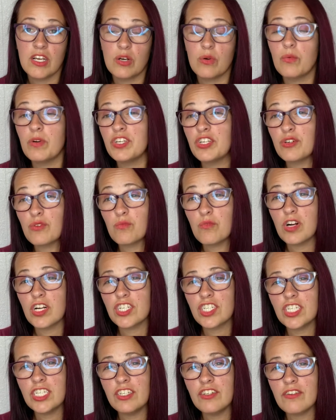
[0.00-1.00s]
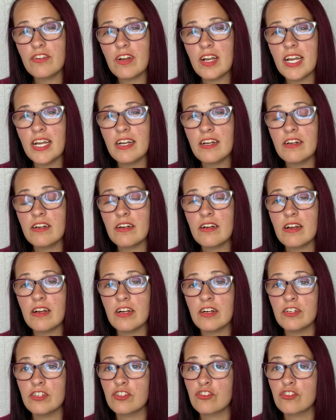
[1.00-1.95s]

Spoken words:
When you're washing your hair,